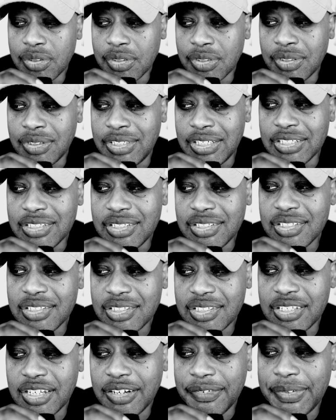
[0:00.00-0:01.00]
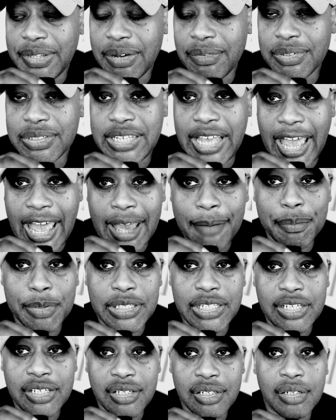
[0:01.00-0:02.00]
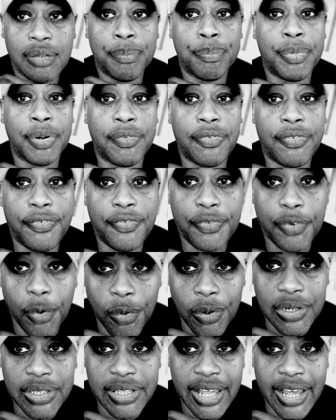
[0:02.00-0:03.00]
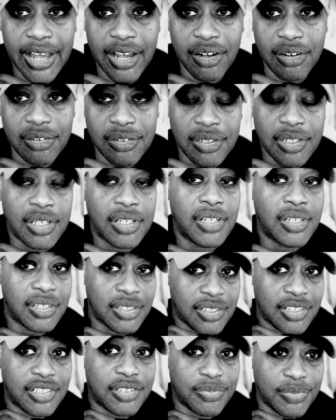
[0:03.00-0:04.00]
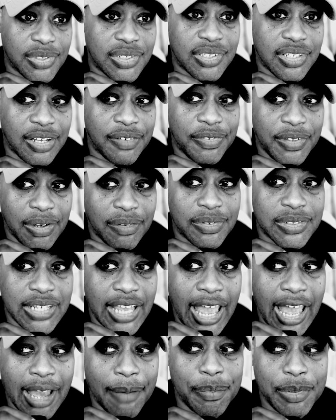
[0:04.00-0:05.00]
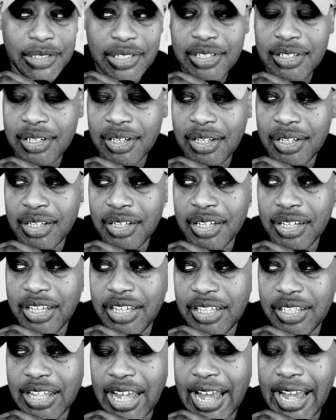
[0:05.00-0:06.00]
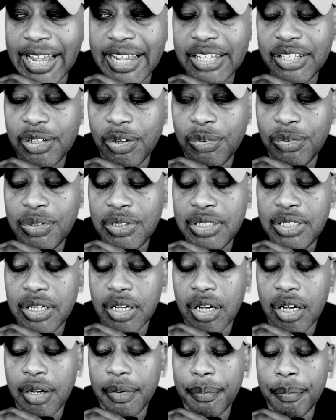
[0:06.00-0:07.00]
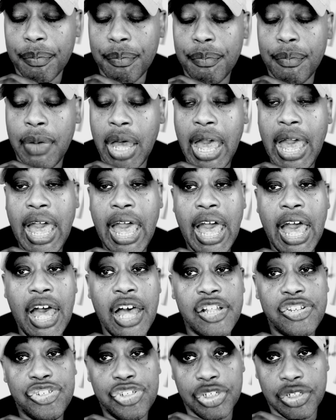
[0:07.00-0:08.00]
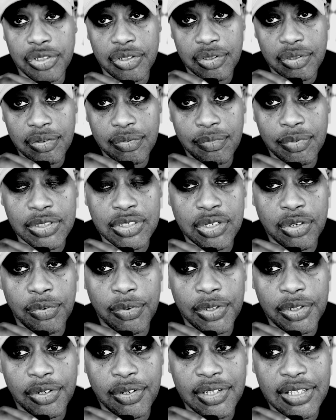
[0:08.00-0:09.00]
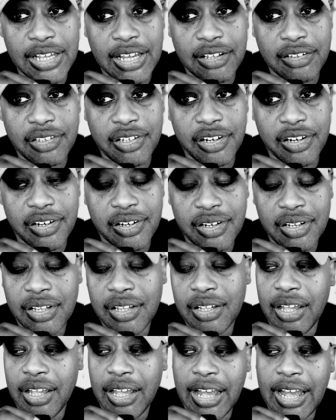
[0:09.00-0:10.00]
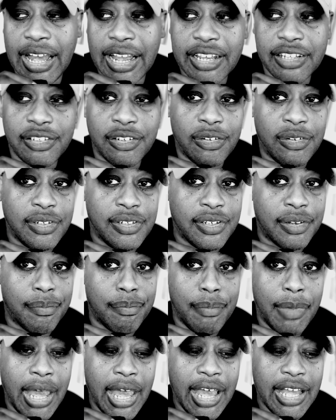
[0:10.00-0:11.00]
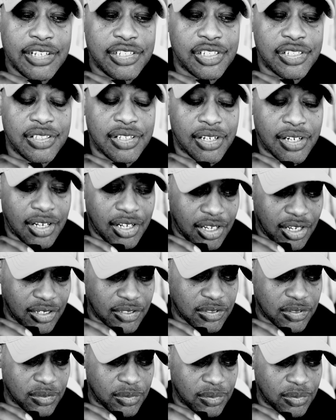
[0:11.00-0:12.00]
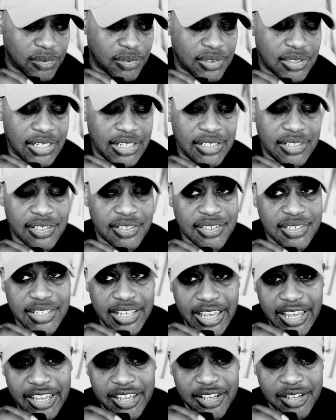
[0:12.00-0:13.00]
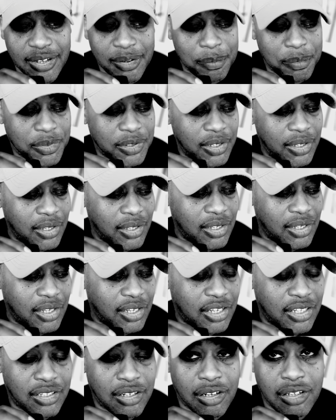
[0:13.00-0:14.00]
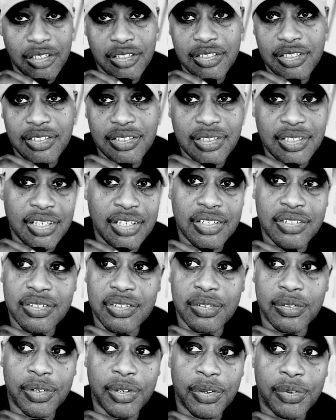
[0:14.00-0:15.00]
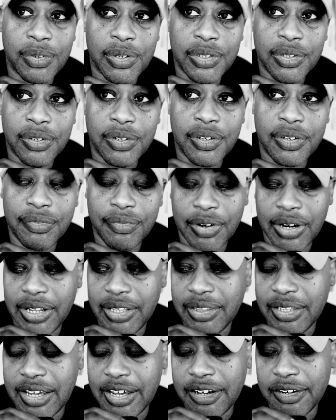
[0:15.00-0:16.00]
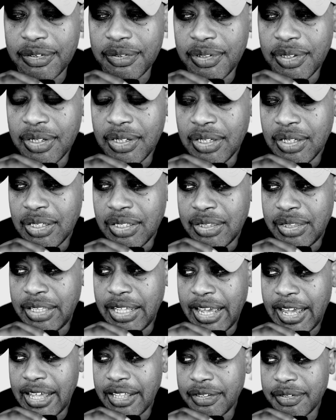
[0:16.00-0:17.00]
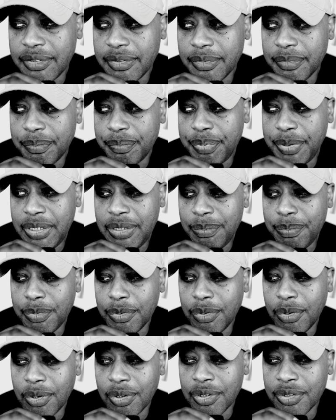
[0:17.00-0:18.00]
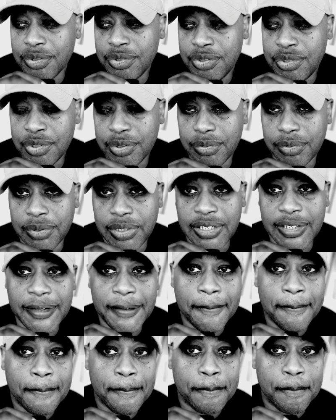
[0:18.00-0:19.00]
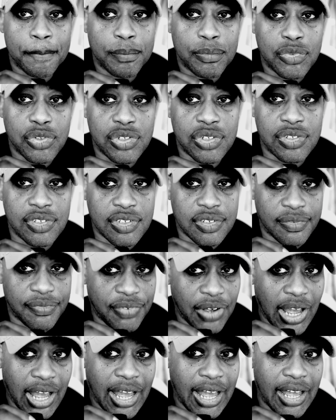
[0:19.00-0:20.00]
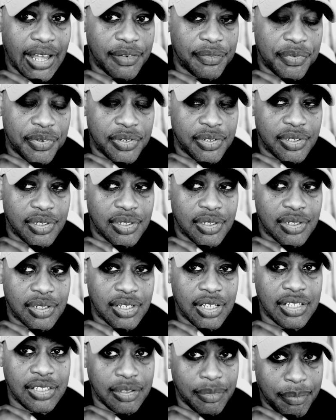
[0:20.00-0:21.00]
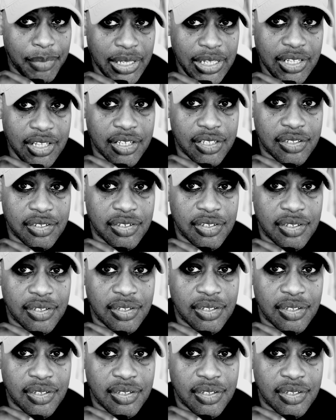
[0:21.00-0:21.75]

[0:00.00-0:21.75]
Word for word: this is stuff that was happening before now. This was stuff that was happening. And I can only imagine what's going on out there. I can only imagine the hustles and the scams and all of these things that are going on right now that people are doing to survive and to make it.